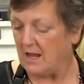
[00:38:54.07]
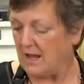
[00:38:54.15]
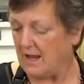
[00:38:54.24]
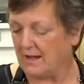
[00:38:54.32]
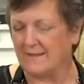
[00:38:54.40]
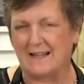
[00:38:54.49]

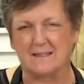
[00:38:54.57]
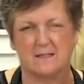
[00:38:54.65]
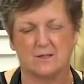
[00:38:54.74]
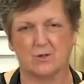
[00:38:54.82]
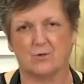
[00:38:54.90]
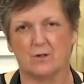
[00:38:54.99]
and that's
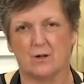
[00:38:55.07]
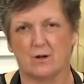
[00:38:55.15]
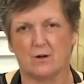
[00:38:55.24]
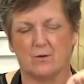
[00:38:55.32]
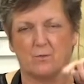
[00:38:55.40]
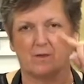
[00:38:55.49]

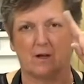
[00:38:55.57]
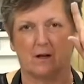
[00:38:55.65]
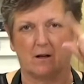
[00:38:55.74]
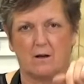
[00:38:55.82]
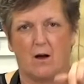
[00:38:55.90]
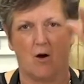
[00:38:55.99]
studio with
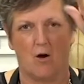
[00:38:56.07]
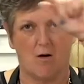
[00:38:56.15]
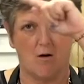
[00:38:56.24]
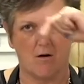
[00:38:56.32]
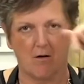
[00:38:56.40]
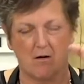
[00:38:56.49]
the
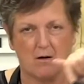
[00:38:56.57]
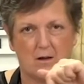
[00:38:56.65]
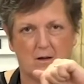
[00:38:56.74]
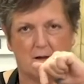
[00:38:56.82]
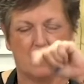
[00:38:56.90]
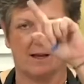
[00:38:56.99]
R
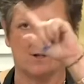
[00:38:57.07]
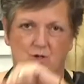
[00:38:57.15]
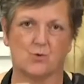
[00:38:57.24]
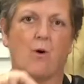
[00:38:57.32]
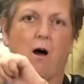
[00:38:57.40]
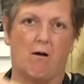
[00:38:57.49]
and
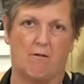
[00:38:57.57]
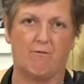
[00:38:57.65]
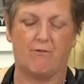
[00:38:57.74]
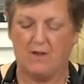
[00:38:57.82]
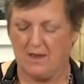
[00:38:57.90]
twelve.